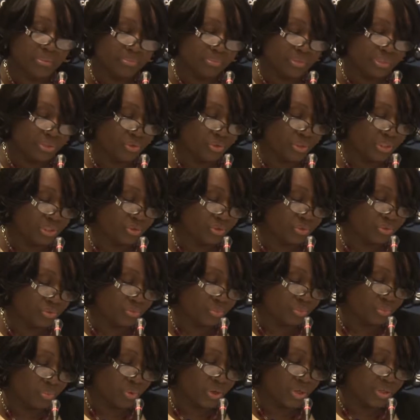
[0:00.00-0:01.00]
Between
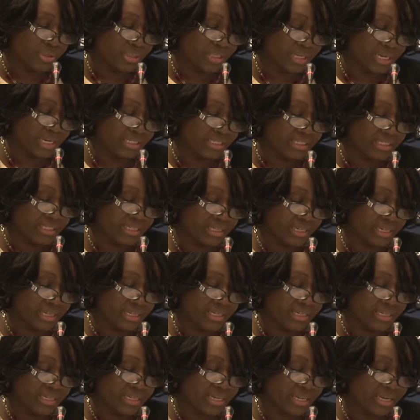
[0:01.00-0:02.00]

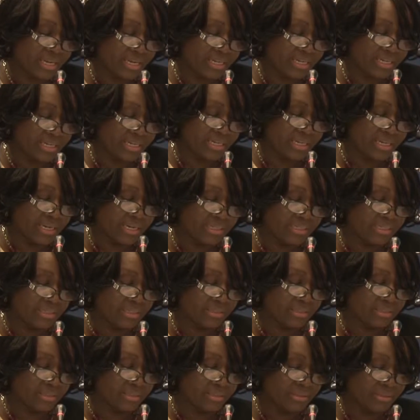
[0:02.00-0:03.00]
1989 and
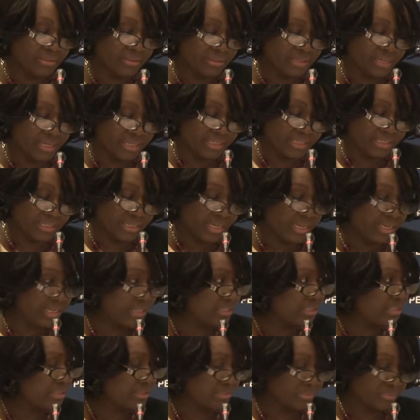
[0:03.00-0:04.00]

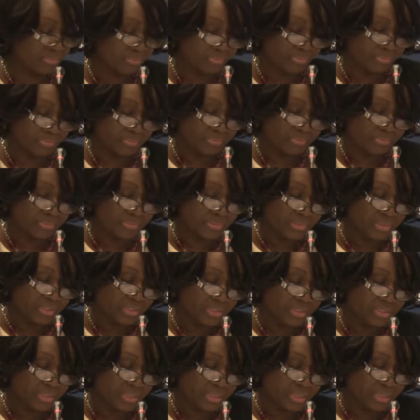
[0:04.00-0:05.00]
1998,
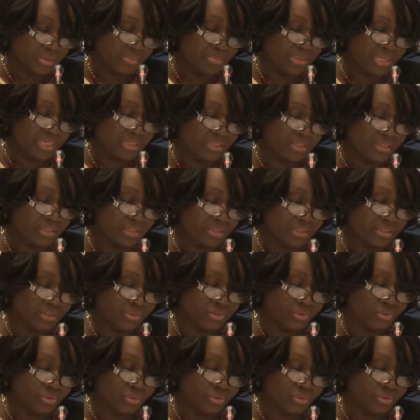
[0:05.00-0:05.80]
Ambassador